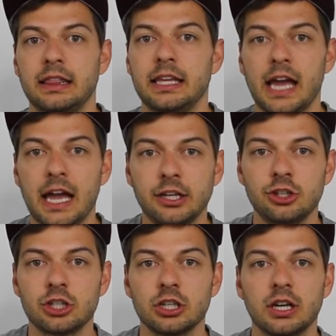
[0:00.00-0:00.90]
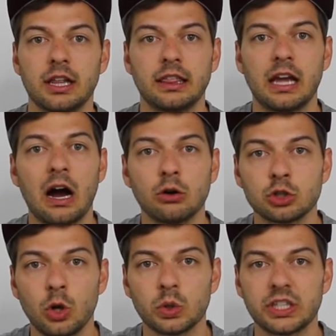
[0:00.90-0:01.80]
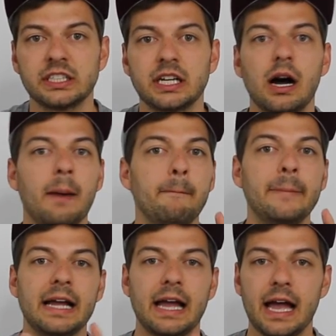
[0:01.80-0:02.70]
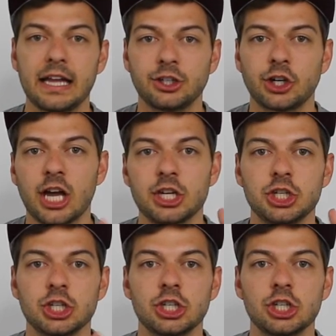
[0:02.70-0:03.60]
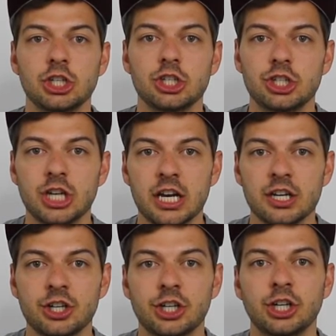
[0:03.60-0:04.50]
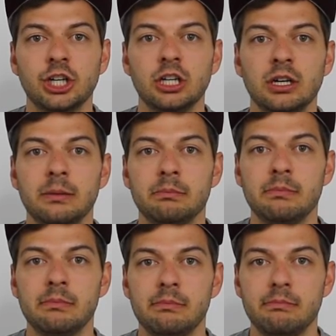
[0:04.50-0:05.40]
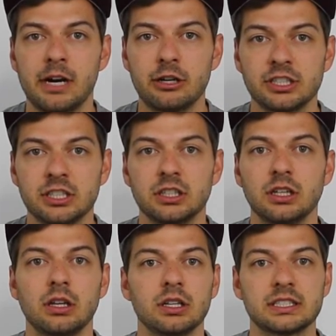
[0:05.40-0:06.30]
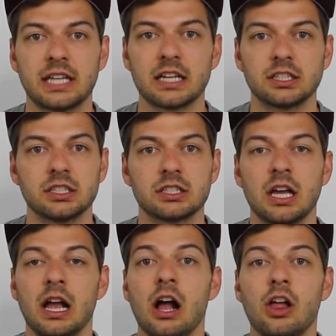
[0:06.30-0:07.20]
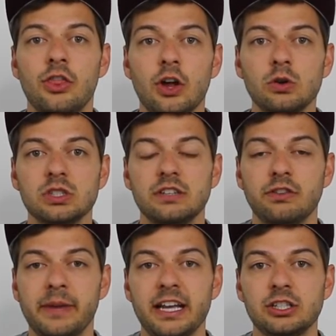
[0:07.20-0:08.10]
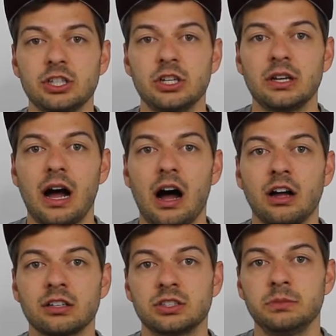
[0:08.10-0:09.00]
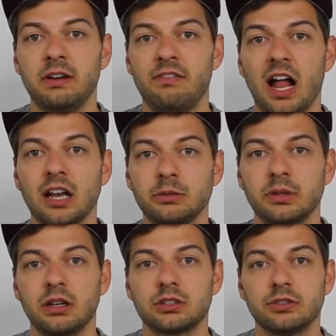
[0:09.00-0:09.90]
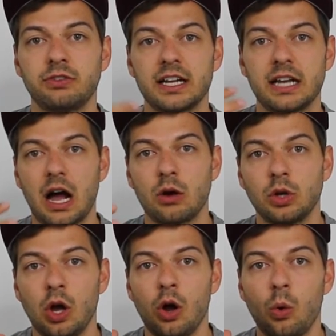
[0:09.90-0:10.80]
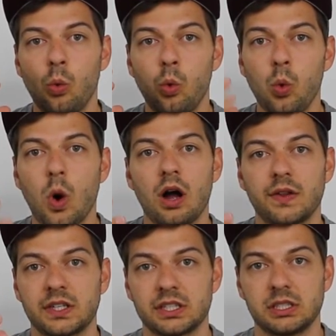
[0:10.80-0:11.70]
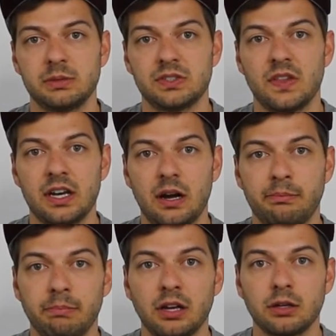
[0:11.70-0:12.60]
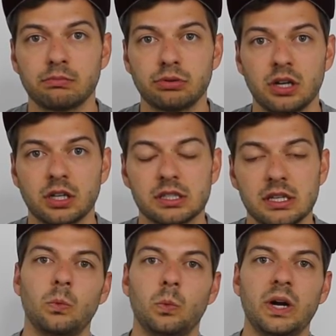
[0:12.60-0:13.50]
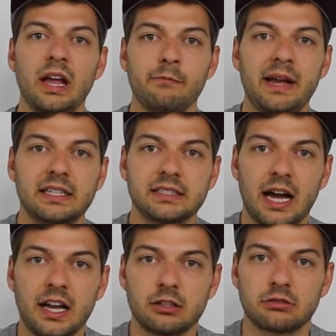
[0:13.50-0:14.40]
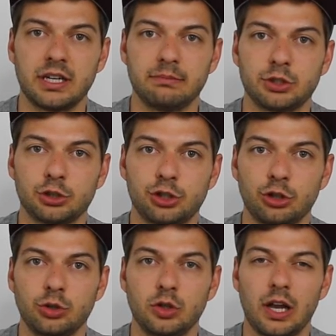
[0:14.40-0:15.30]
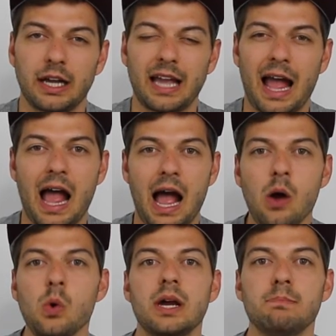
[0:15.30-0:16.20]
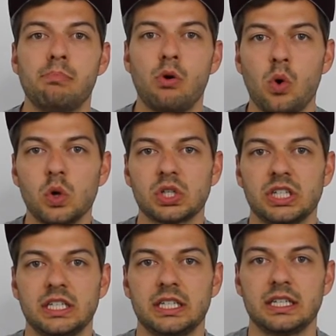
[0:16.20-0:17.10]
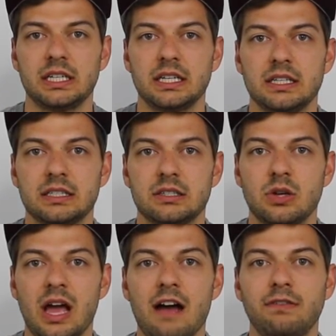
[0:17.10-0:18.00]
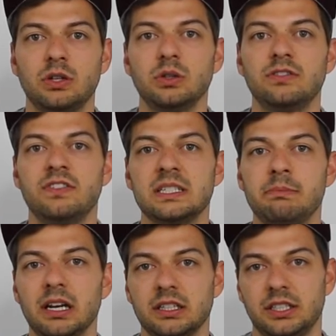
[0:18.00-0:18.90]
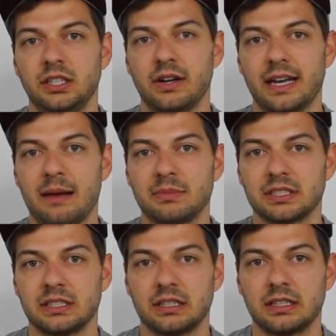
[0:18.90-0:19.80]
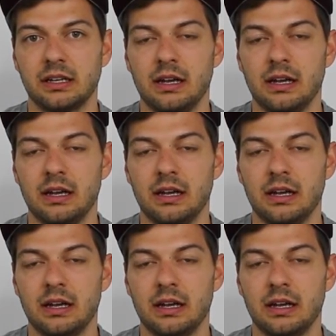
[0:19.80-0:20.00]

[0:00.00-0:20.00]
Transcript: the age, the household income, education, gender, marital status. Those information are super valuable to find out who are the customers that are buying your products. We have made a diagram to show you like how important it is to have a good visibility on Amazon.